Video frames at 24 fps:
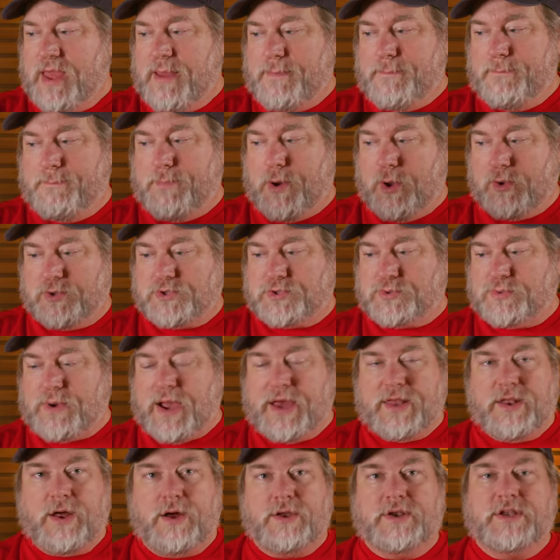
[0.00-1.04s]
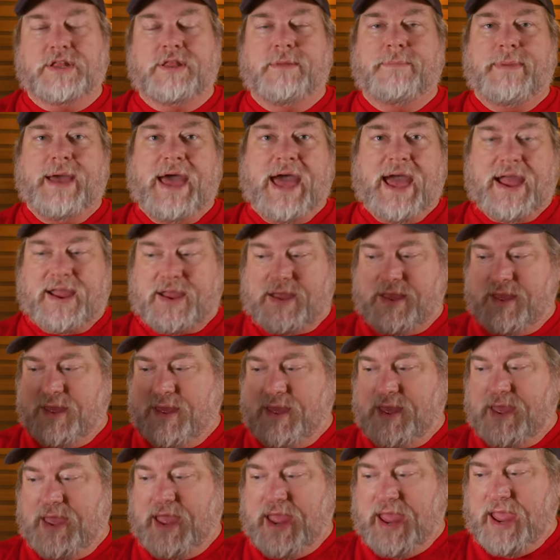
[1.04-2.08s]
Bolts right onto the back,
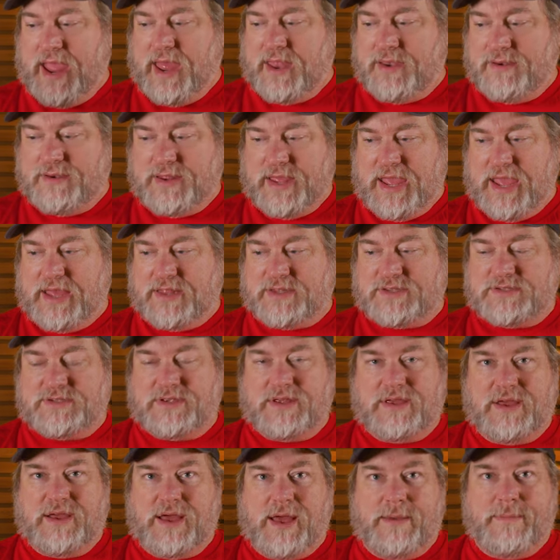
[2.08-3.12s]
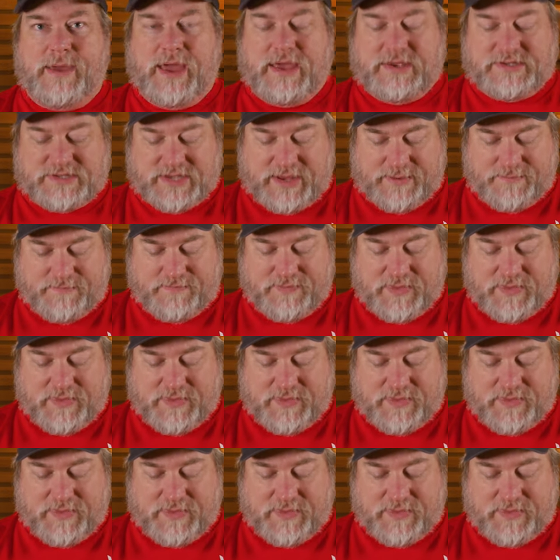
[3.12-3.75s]
and it's amazing.